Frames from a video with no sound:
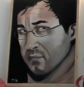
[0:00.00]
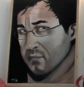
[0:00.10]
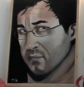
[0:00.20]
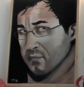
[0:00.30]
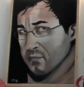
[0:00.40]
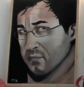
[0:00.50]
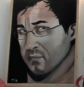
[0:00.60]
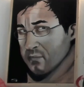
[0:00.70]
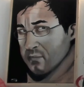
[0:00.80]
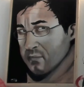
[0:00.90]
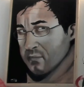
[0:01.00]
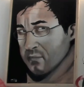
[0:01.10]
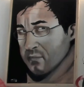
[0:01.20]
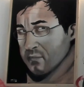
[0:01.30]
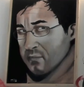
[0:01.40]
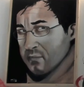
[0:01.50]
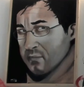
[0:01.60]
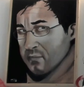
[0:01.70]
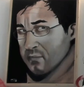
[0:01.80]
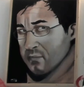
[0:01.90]

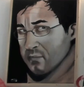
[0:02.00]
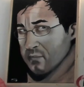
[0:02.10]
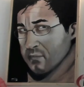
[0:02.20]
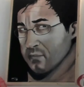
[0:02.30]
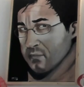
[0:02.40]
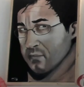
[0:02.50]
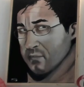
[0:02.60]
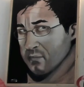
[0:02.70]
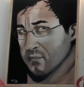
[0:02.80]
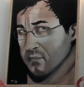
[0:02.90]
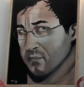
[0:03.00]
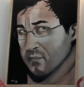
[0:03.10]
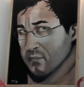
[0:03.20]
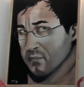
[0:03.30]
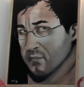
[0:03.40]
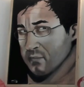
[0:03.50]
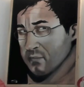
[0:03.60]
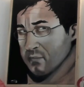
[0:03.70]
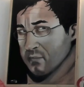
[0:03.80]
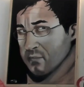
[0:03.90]

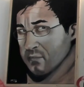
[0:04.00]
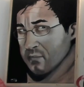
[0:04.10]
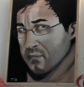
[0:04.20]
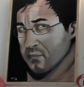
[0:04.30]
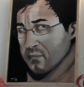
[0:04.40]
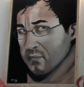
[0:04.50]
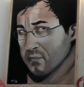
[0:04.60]
[no speech]